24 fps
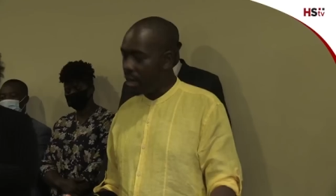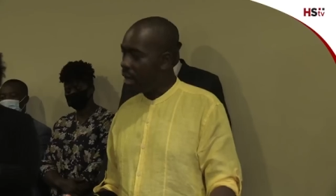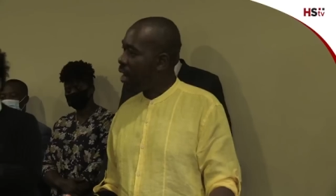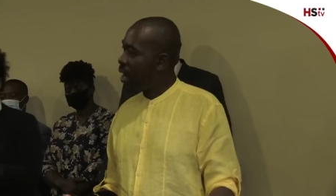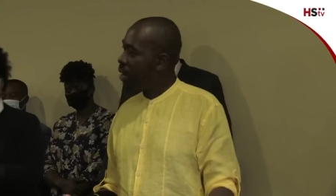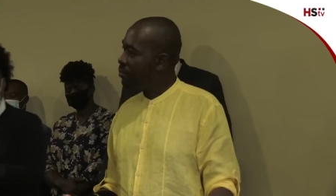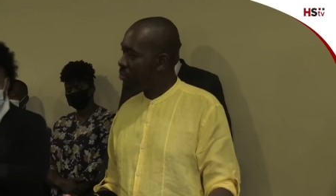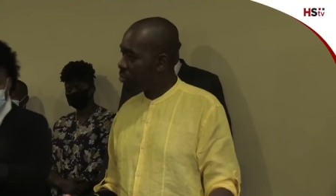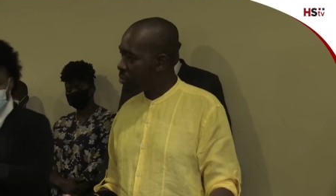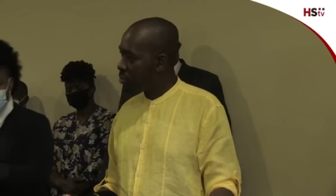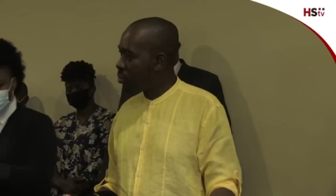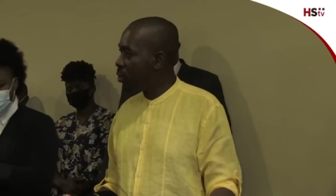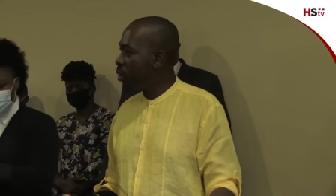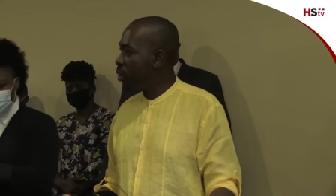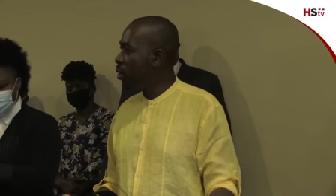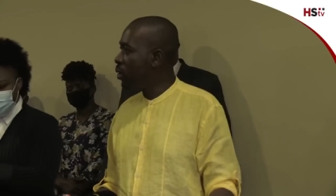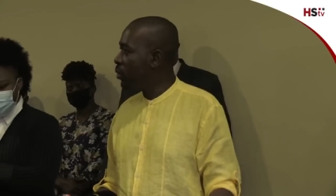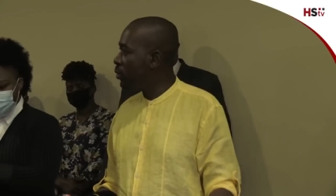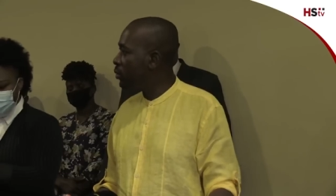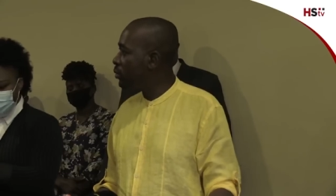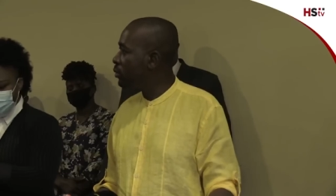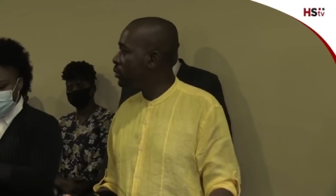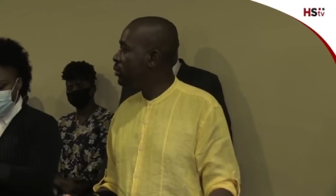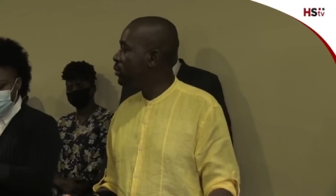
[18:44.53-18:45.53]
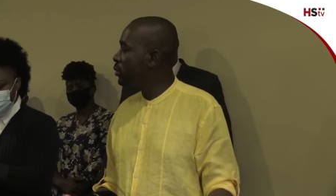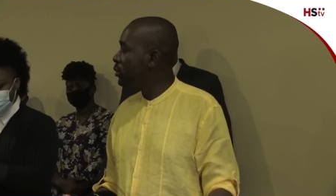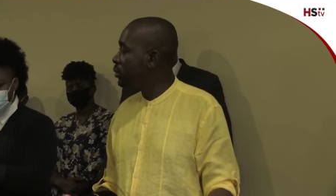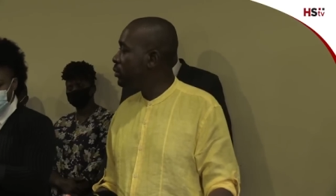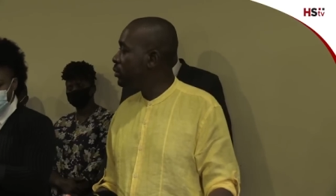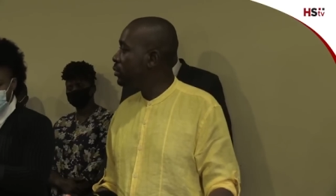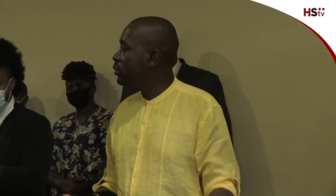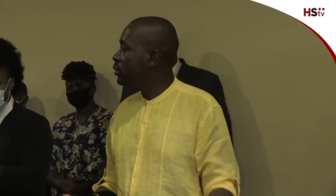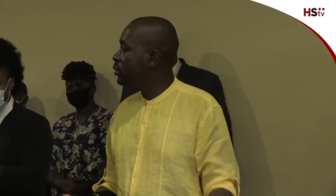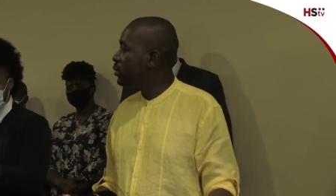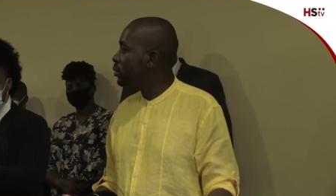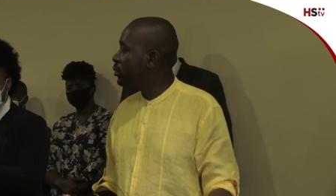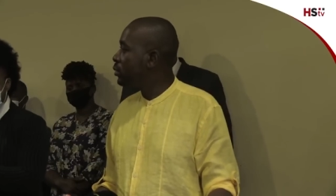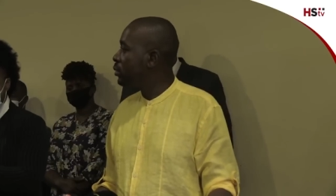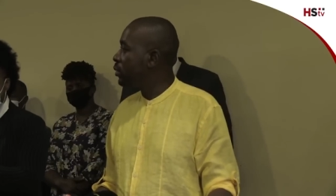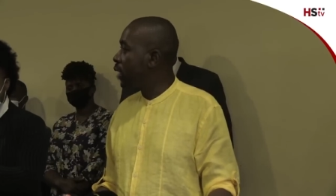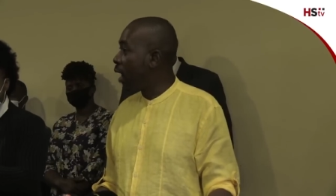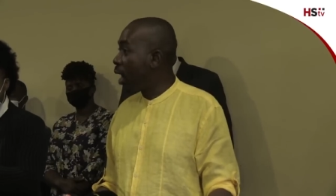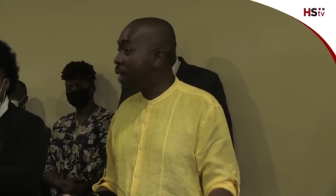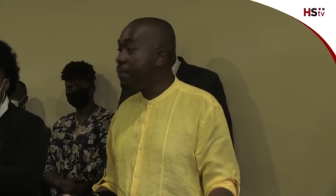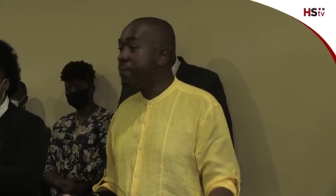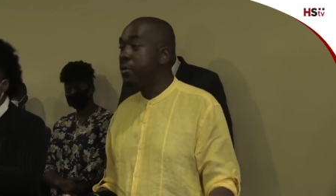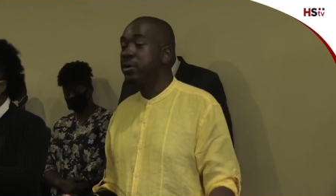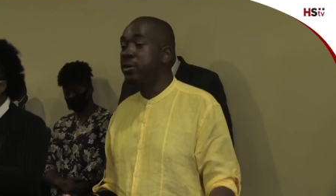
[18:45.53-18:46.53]
I'm so
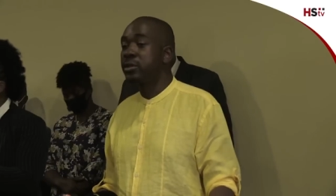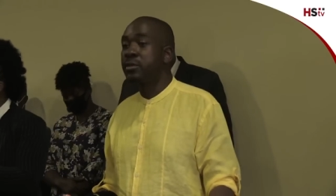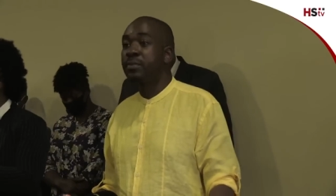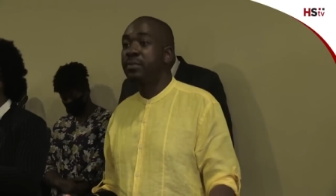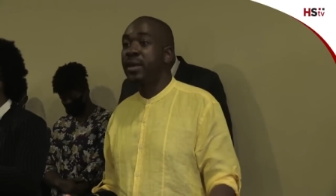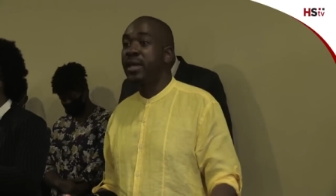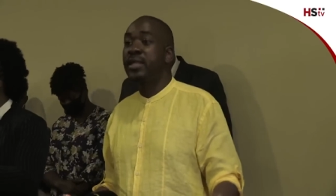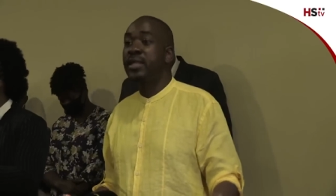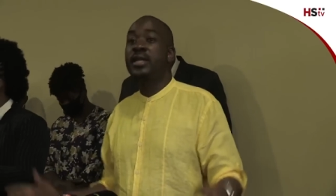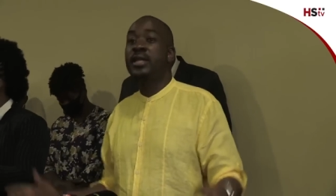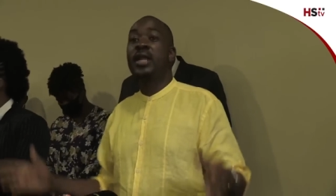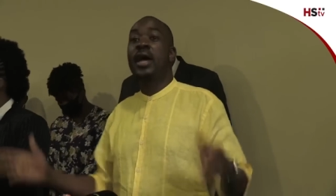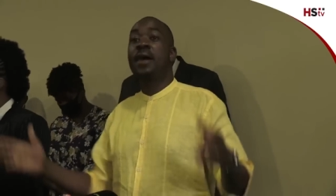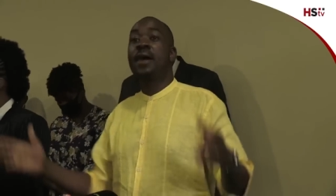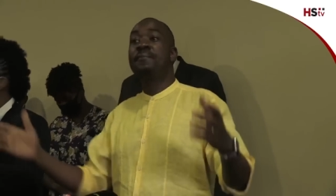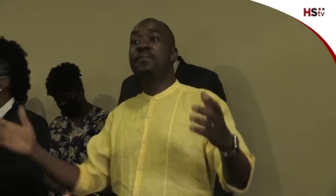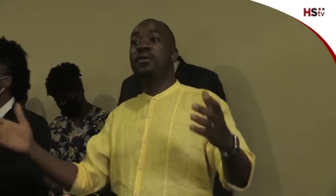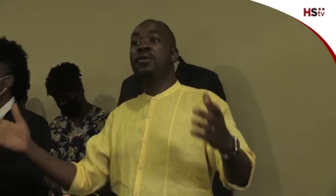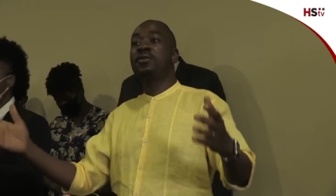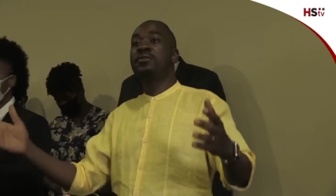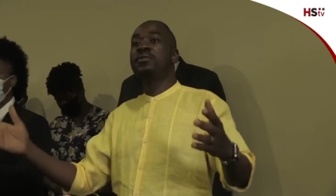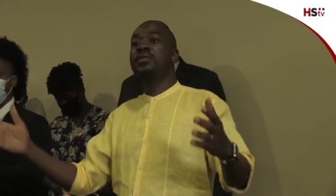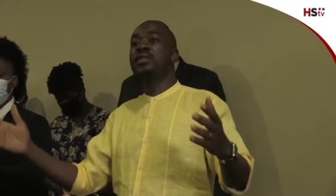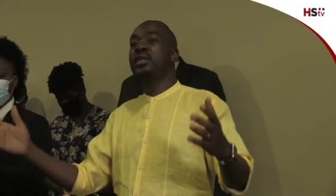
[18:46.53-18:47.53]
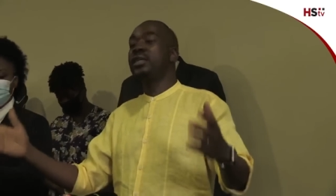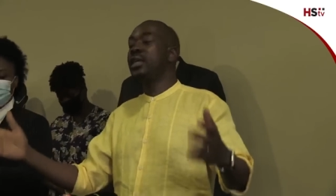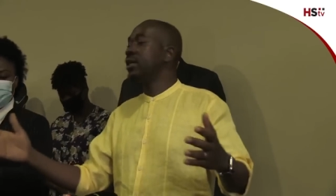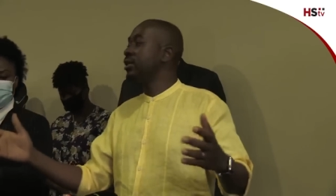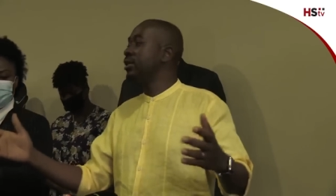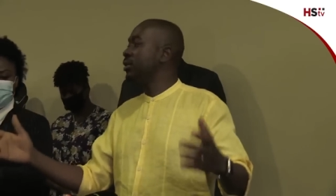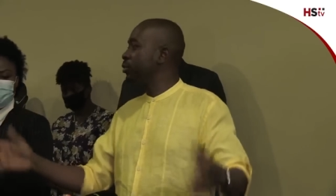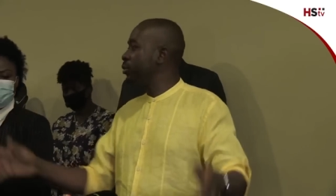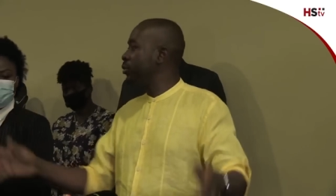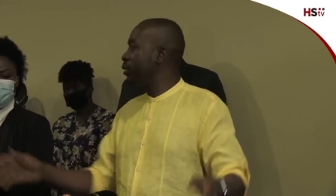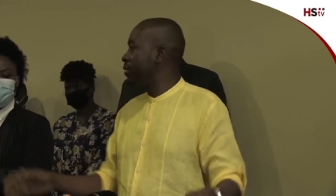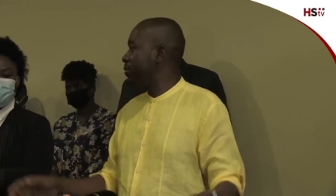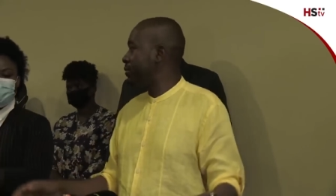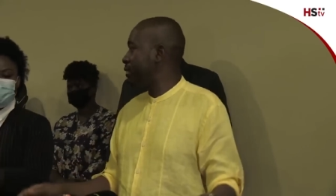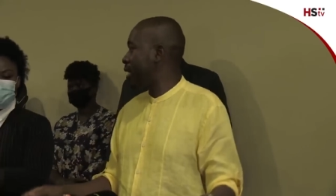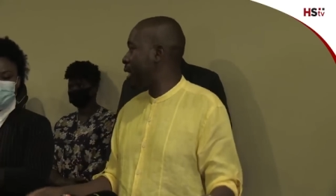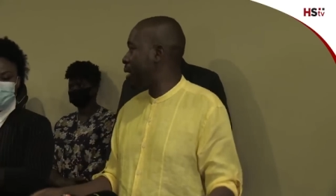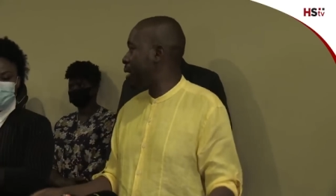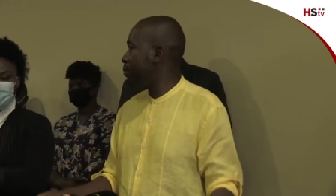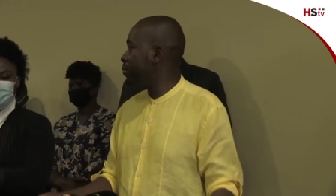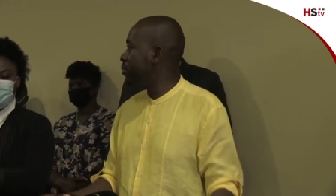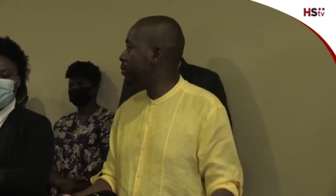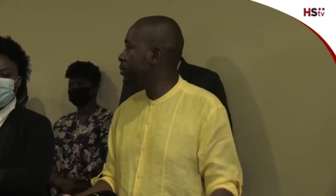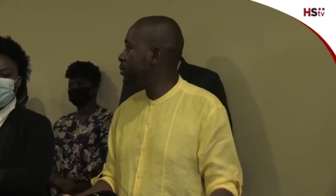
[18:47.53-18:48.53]
humbled by the number of journalists who have
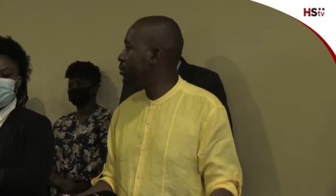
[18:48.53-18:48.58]
come.